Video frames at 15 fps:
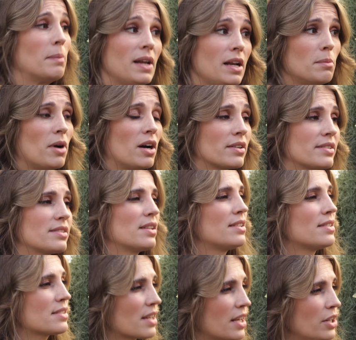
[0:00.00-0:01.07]
mealybugs,
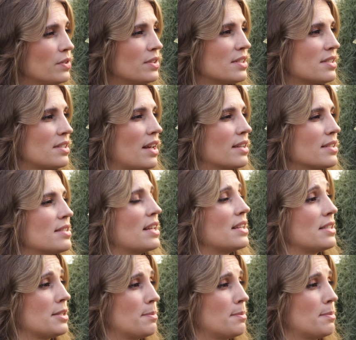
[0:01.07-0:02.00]
scale insects and